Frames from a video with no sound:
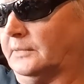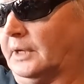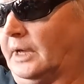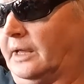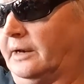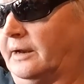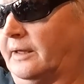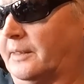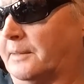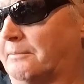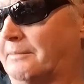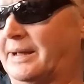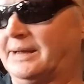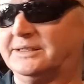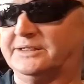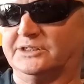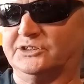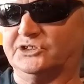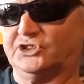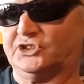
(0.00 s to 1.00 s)

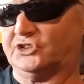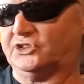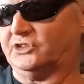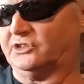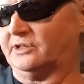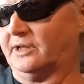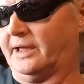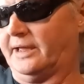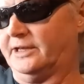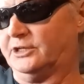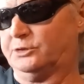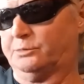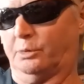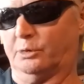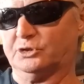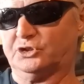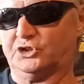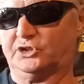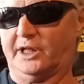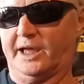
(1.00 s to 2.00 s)
Muntons
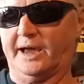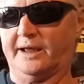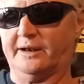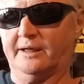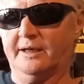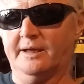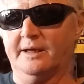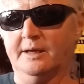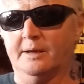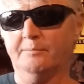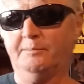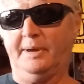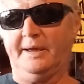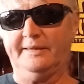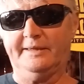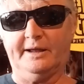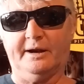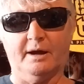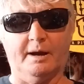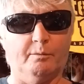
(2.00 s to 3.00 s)
export stout.
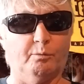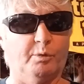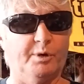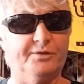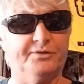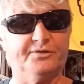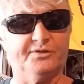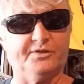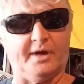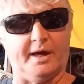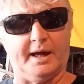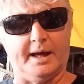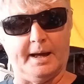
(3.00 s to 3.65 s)
Paired that up with